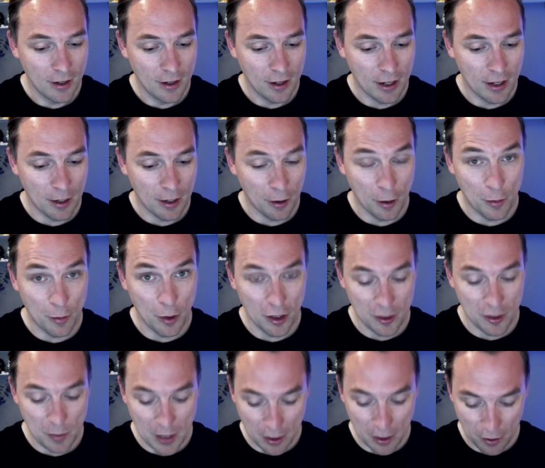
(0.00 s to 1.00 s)
and I'm going to put on
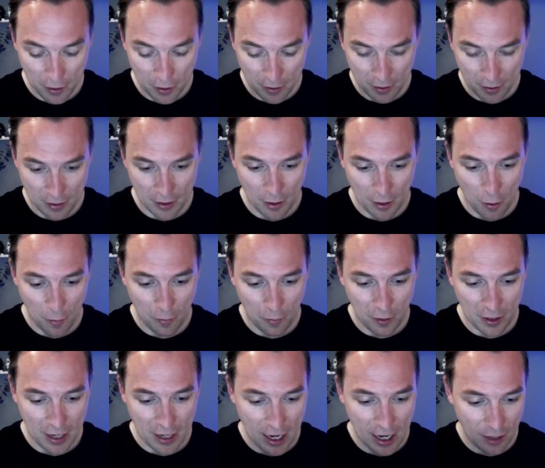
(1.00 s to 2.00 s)
speaker and
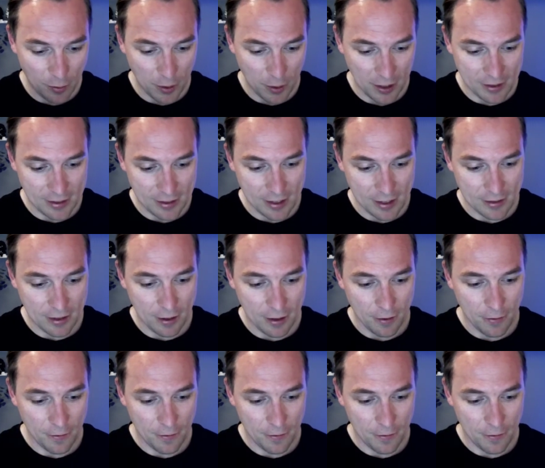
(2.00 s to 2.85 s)
hopefully catch what it says here.